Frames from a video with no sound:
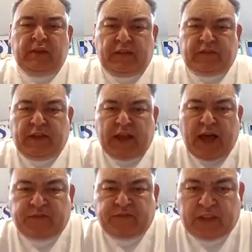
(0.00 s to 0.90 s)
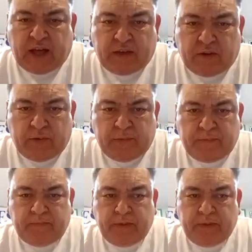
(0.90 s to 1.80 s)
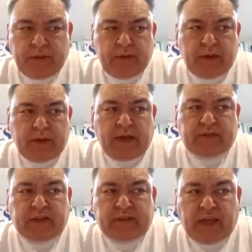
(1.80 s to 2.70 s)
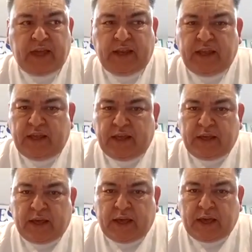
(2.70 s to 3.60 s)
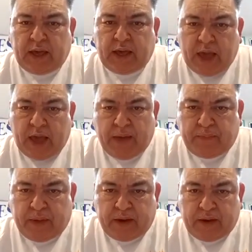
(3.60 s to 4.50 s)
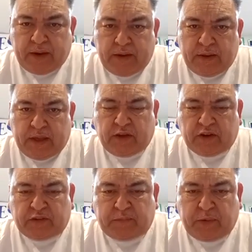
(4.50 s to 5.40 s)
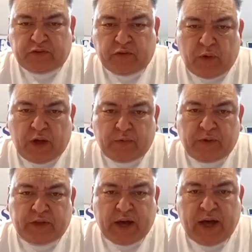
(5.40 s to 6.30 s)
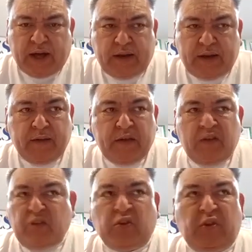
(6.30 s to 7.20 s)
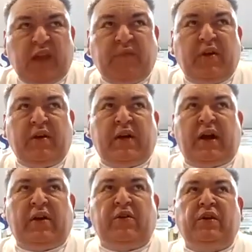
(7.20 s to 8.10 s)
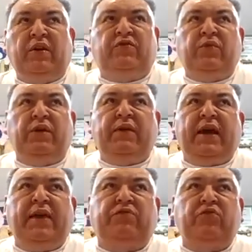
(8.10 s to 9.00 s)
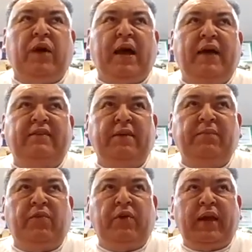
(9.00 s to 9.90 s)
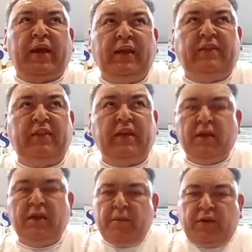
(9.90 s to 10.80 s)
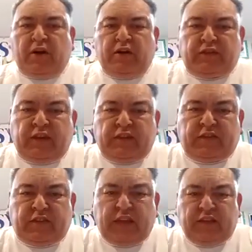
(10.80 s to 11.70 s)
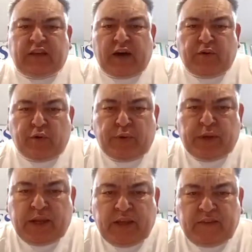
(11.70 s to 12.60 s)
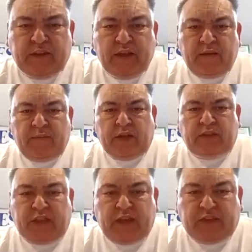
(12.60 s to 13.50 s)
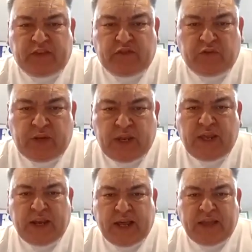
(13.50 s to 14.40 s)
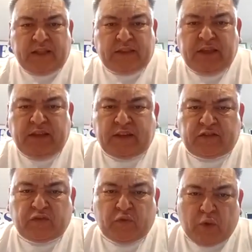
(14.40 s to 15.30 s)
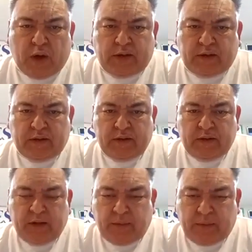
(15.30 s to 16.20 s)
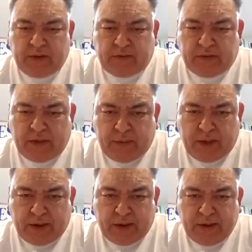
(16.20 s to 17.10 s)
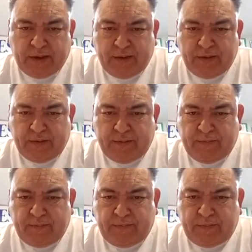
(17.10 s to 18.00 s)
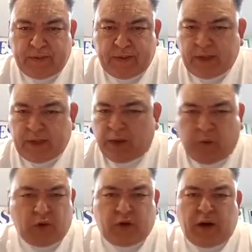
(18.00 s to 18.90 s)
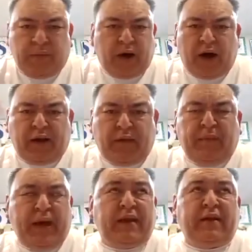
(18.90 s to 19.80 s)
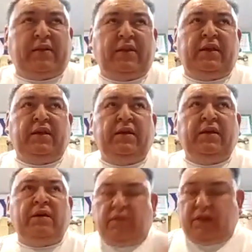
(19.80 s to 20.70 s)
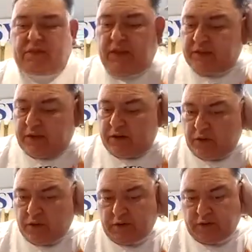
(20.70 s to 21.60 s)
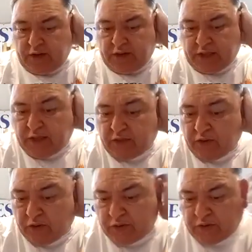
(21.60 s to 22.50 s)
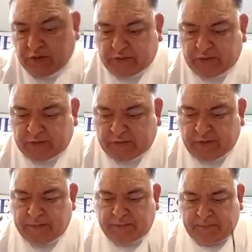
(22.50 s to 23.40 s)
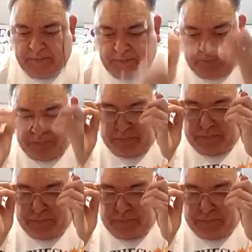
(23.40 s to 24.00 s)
this lifestyle as a daily habit in your spiritual walk with God, you never are going to even have to ask Him for anything because these things God will release the things that you need and the things that you want. How many say amen? Amen. It will come automatically, thus says the Lord. Say thank you, Lord Jesus. Thank you, Lord, thank you,